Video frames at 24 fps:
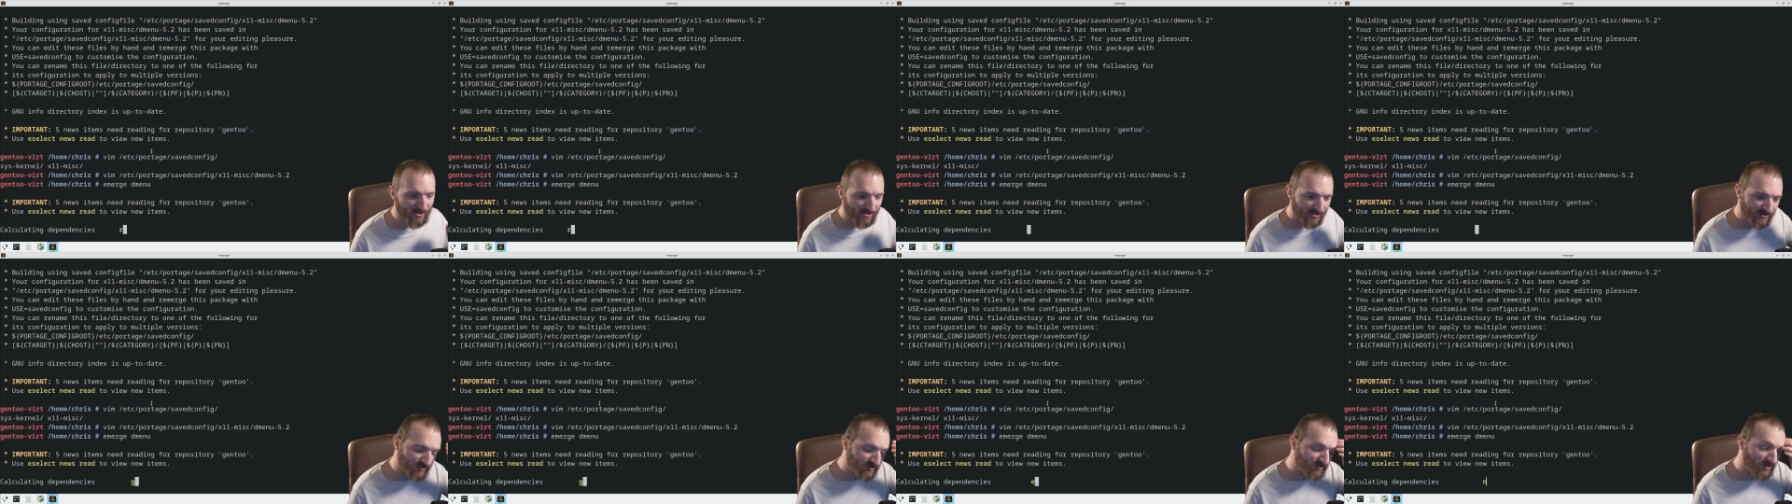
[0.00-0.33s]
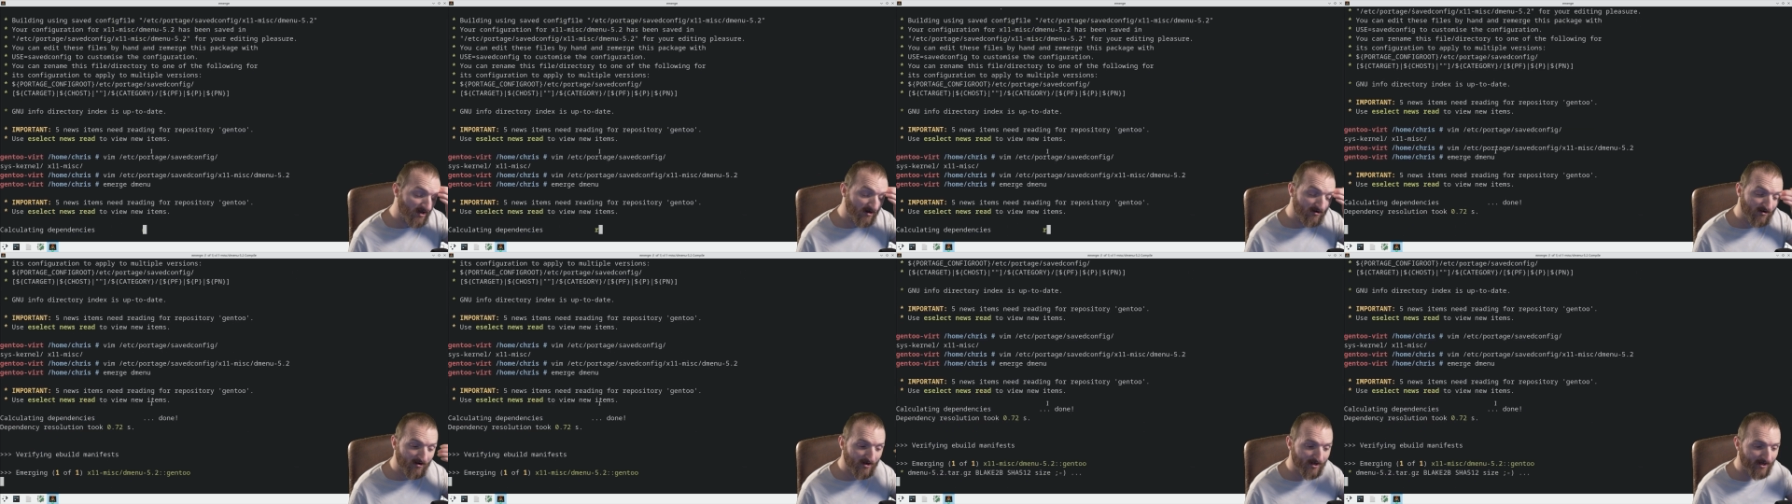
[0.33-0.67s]
you
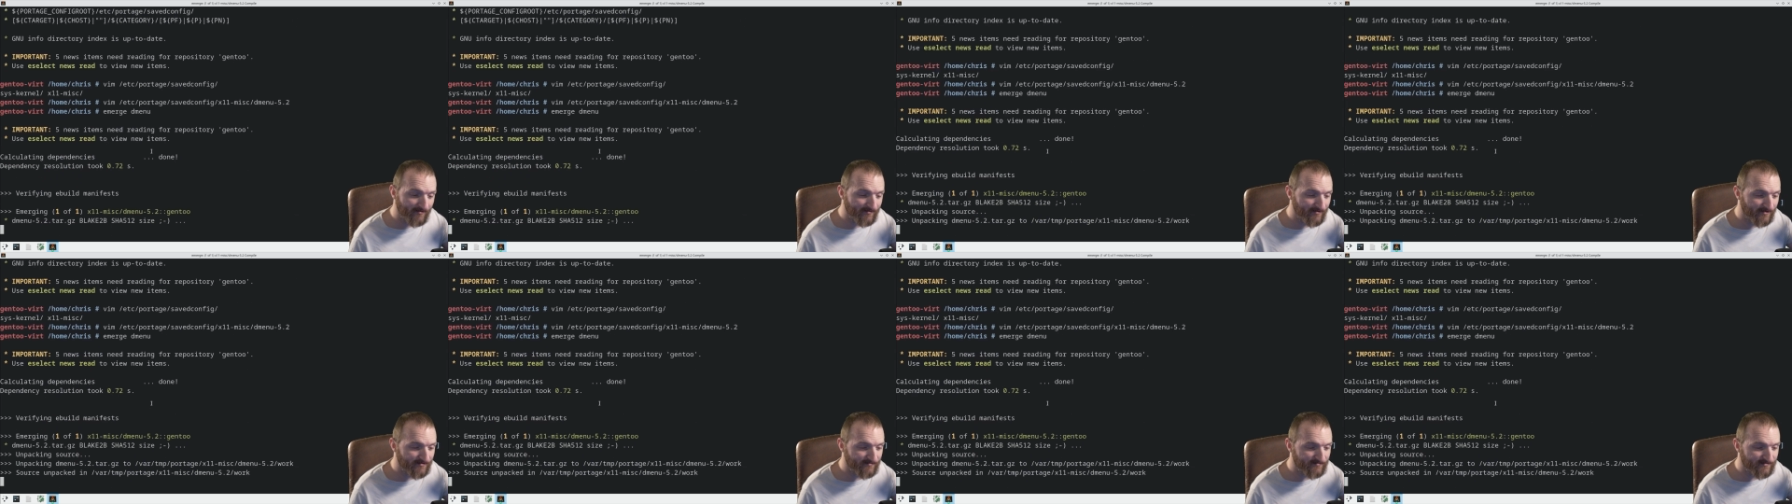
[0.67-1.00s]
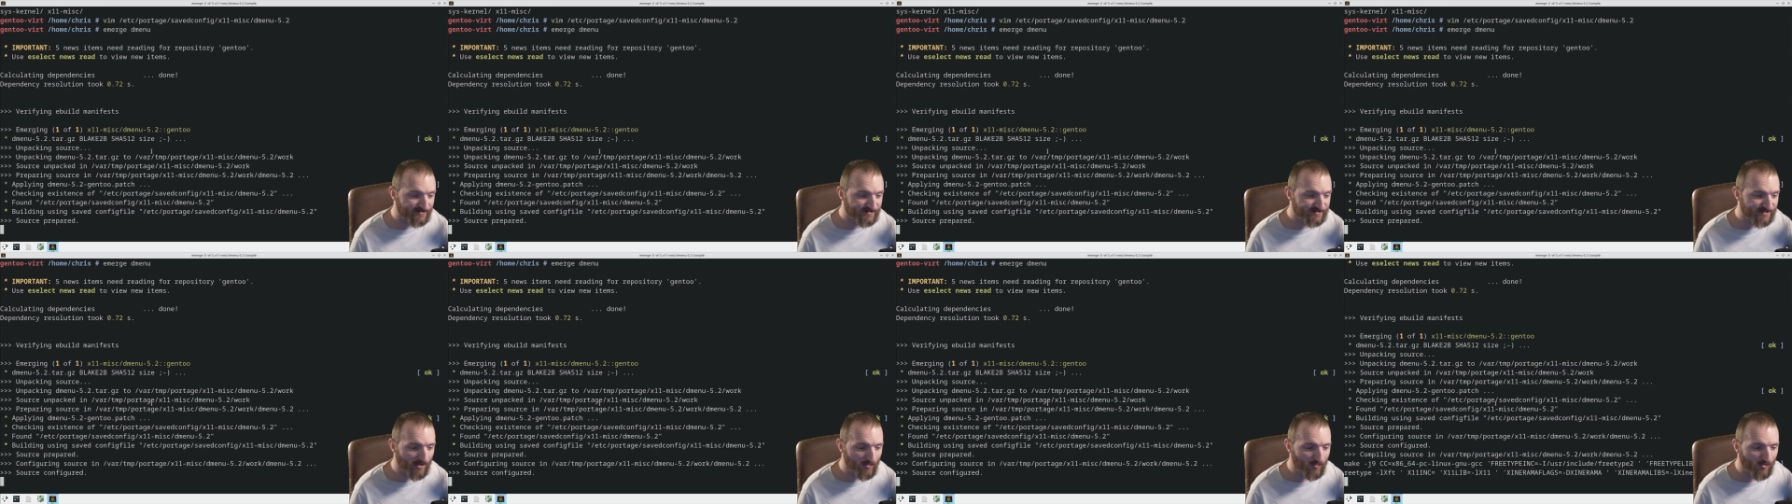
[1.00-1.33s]
know, uh,
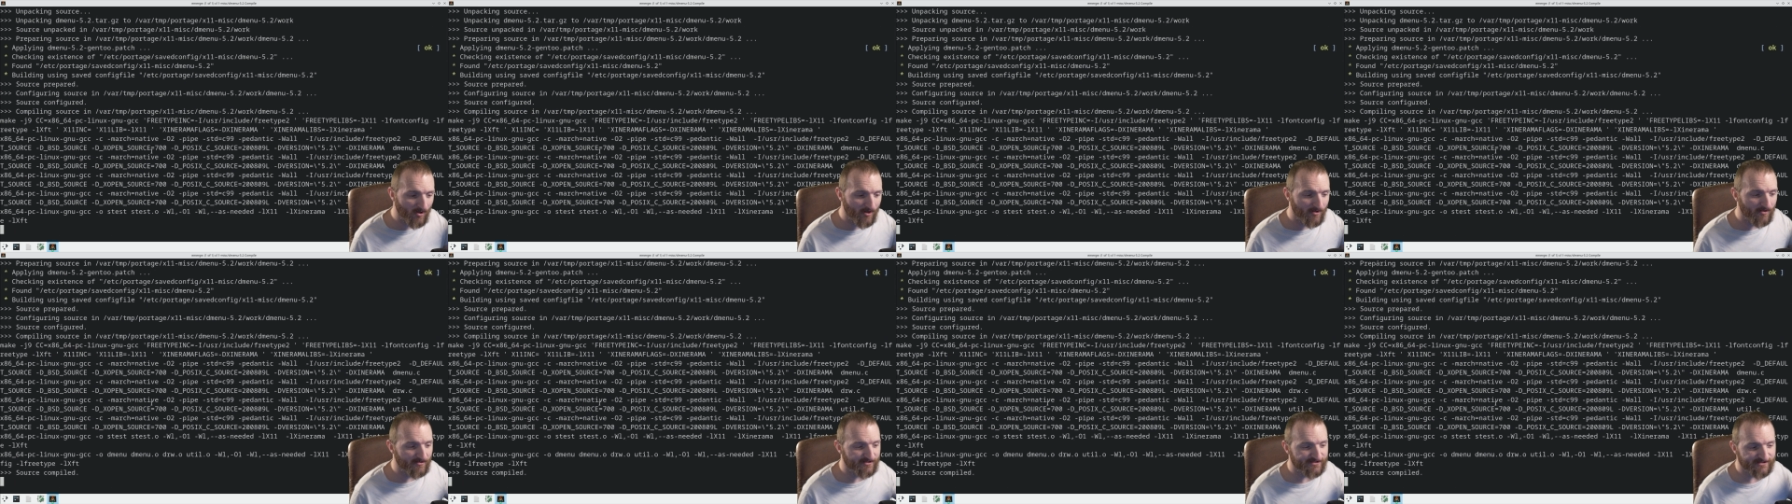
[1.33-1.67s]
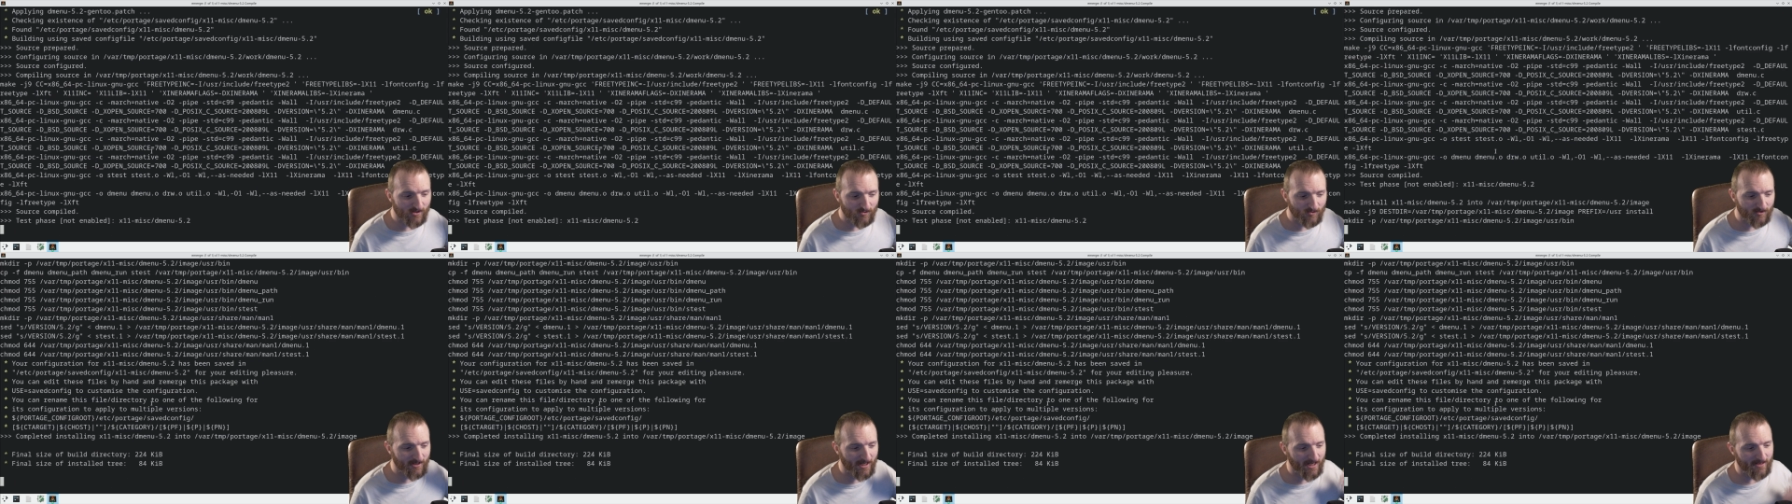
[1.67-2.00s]
someone
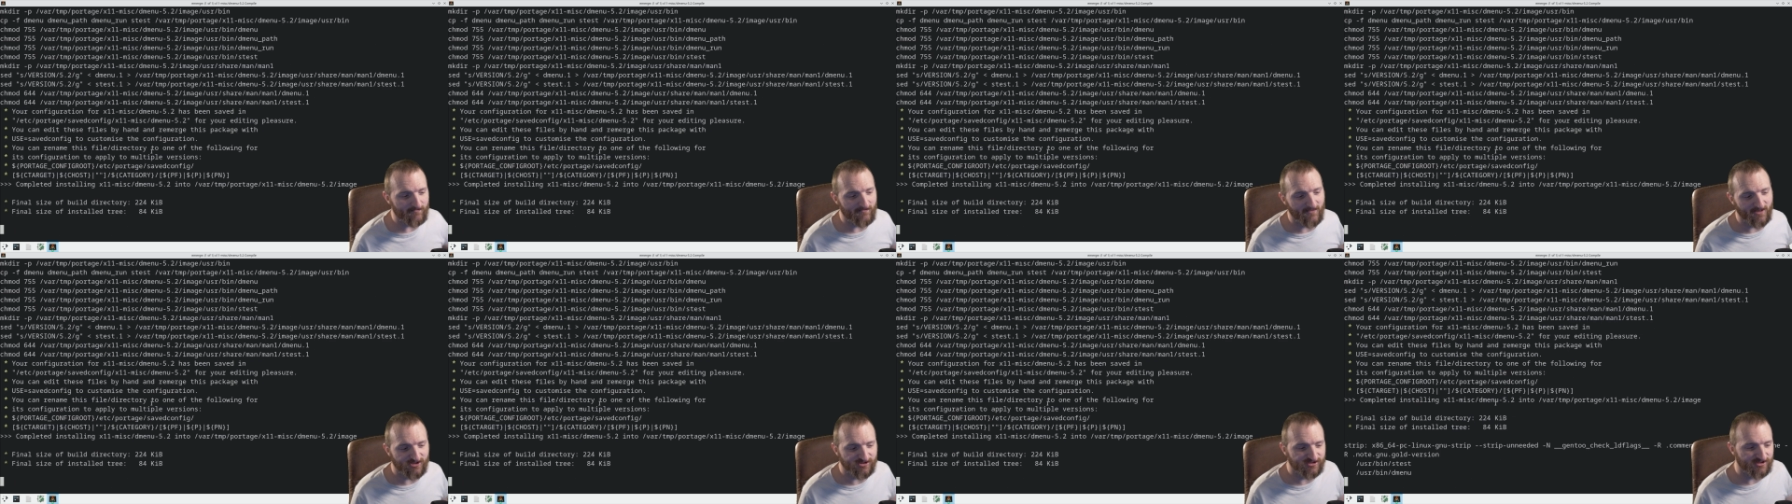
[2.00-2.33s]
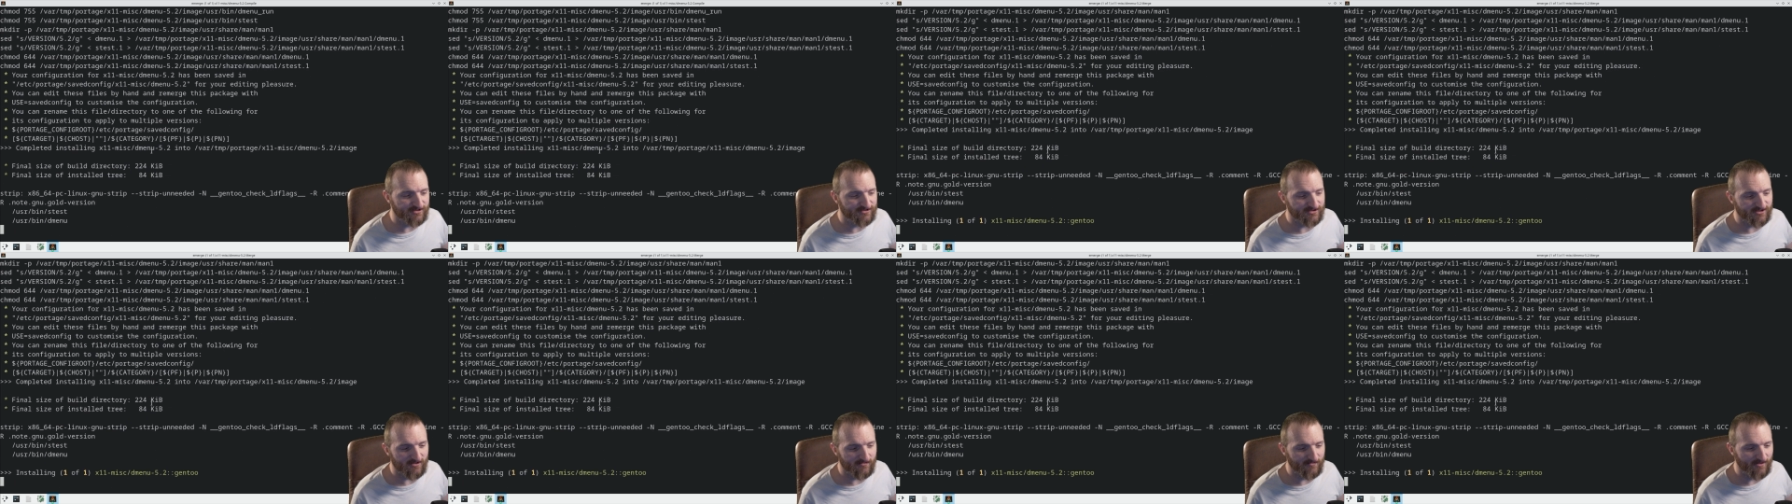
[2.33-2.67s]
someone had
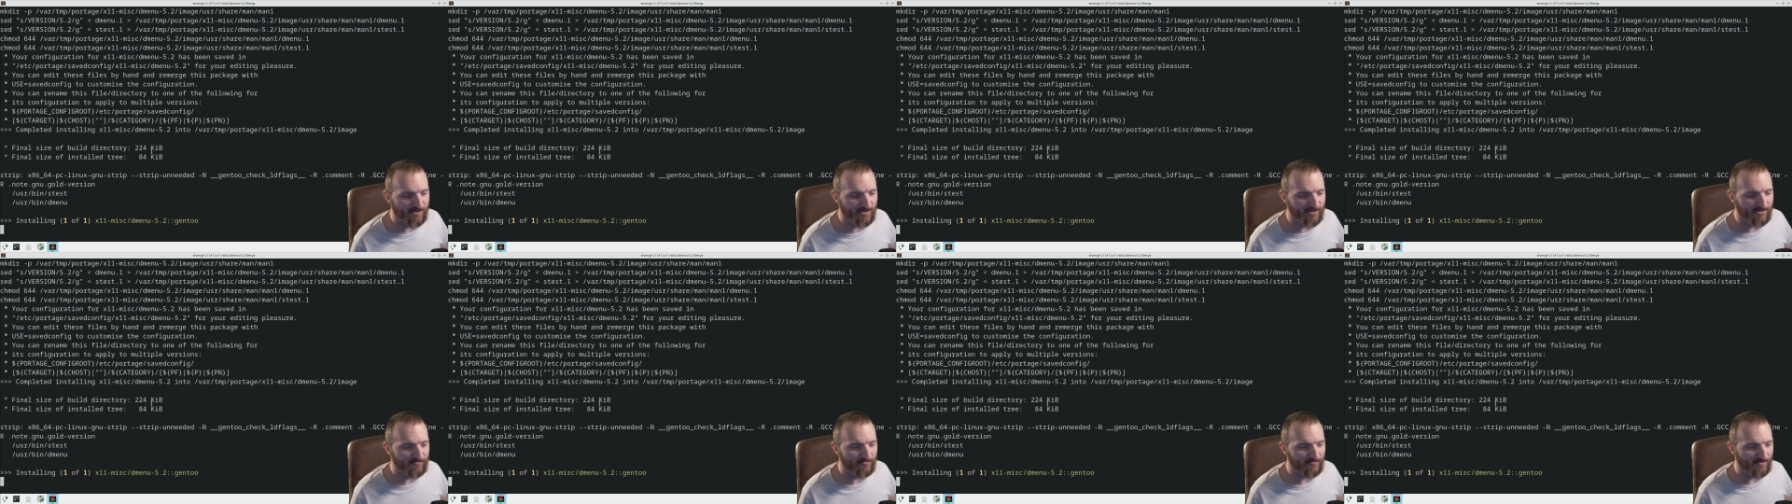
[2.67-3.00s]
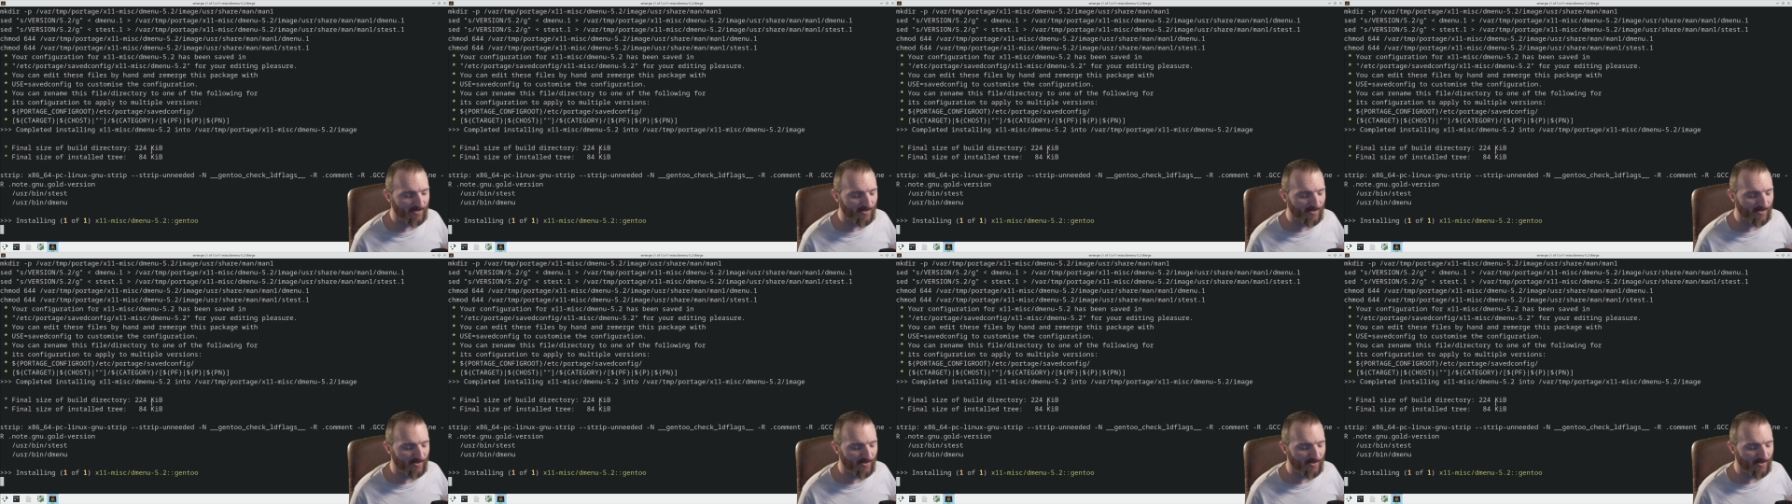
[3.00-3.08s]
mentioned to me,